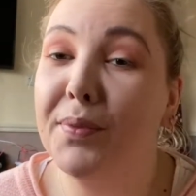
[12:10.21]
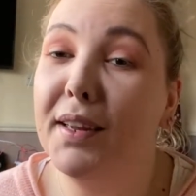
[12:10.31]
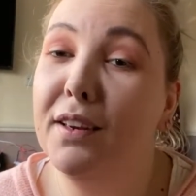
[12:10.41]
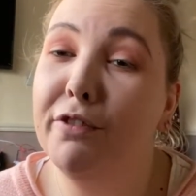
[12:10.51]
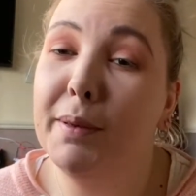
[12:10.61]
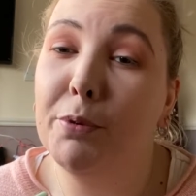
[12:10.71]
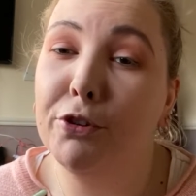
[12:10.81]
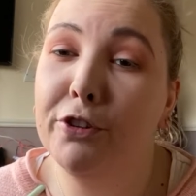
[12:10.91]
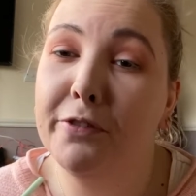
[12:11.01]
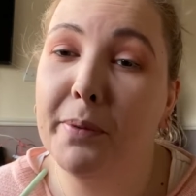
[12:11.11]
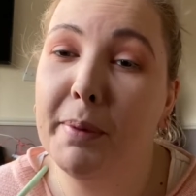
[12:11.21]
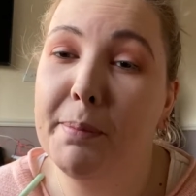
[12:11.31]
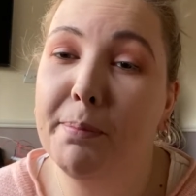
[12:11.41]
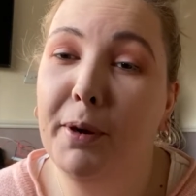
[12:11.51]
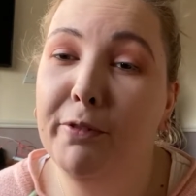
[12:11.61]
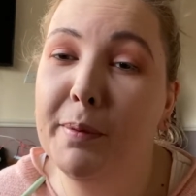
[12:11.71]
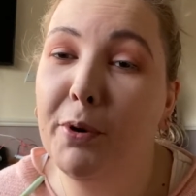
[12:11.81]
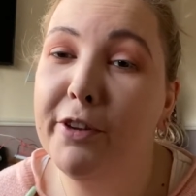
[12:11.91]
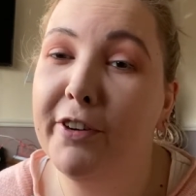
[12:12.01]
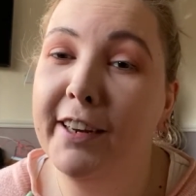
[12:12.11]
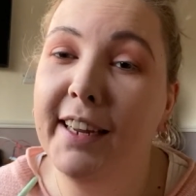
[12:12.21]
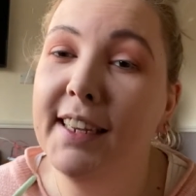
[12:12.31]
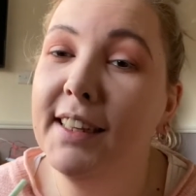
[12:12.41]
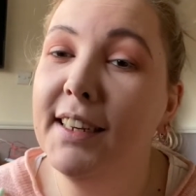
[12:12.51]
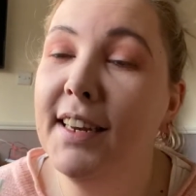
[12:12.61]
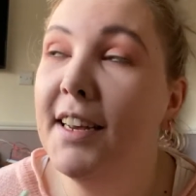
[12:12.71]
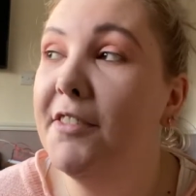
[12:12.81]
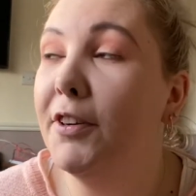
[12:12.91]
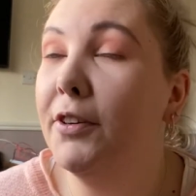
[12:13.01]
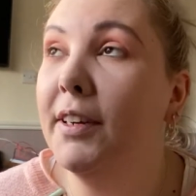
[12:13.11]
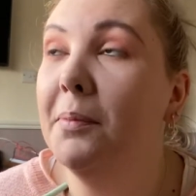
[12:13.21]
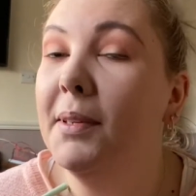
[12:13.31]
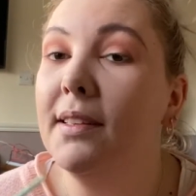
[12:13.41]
lovely brushes from my lovely boyfriend Nathan for Christmas,